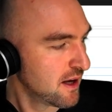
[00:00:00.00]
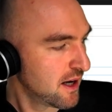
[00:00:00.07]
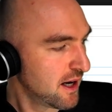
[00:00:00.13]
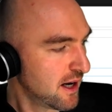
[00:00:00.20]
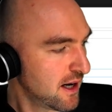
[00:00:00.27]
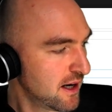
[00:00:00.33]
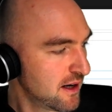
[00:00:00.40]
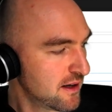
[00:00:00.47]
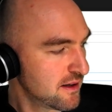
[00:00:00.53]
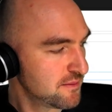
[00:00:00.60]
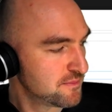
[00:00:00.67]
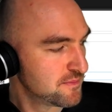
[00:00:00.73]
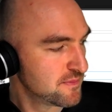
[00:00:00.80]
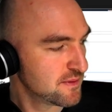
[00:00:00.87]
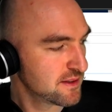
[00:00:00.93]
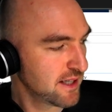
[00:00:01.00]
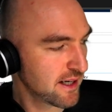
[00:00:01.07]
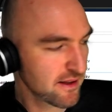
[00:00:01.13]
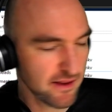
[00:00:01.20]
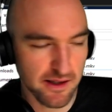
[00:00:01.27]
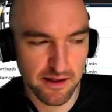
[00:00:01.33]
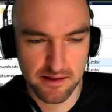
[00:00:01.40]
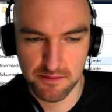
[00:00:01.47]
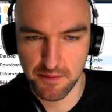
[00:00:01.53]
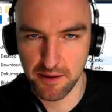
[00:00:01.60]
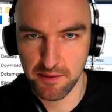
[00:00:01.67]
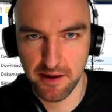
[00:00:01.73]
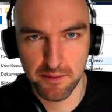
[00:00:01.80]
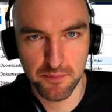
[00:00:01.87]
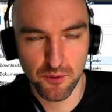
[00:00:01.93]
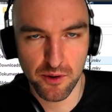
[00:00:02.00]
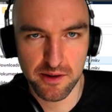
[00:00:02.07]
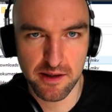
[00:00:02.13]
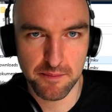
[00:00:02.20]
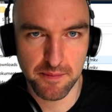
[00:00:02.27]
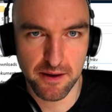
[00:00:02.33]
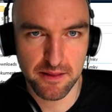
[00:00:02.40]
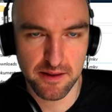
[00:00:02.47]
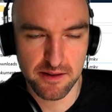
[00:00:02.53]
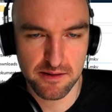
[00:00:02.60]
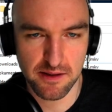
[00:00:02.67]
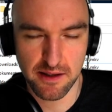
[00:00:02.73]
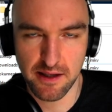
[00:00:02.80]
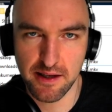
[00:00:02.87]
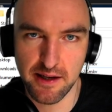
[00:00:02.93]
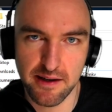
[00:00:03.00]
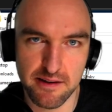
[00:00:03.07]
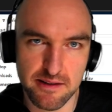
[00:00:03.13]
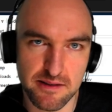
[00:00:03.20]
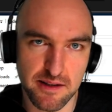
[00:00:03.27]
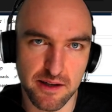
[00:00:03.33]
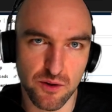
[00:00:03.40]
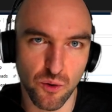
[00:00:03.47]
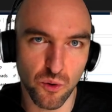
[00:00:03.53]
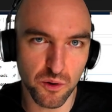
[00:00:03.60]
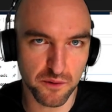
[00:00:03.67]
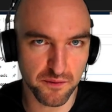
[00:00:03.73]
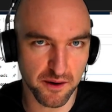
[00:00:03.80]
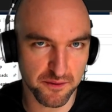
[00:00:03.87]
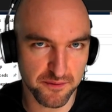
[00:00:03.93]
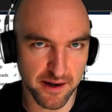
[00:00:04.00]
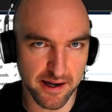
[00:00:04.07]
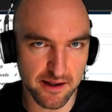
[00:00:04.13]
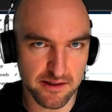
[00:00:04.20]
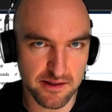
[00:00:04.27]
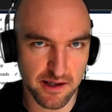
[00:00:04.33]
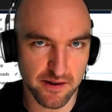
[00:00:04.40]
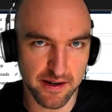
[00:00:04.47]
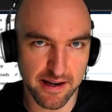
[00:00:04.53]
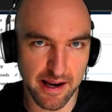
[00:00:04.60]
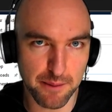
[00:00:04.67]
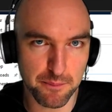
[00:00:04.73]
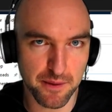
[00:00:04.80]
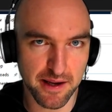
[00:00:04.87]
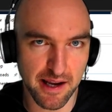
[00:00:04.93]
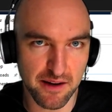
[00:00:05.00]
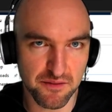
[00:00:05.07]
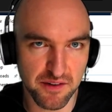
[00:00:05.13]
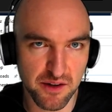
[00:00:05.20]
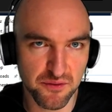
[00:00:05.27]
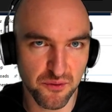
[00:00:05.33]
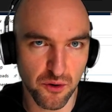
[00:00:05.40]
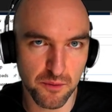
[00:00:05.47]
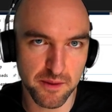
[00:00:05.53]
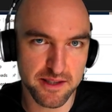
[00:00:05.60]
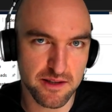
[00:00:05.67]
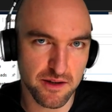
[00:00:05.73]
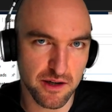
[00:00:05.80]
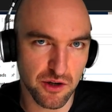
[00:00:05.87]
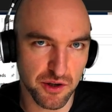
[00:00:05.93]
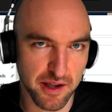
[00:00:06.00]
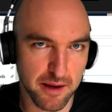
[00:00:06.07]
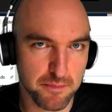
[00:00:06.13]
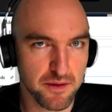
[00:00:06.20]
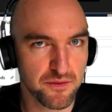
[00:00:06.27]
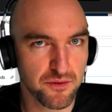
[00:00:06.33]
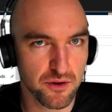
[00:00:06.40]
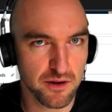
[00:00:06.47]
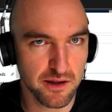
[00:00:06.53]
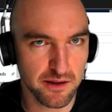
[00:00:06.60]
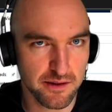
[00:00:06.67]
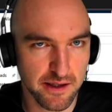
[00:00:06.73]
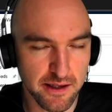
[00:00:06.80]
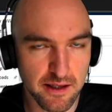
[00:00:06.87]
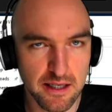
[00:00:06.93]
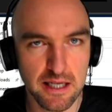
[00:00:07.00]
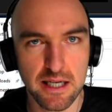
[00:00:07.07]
The other thing that's maybe important about this thing here is that all of our files are in MKV format, so they're not MP4 or anything.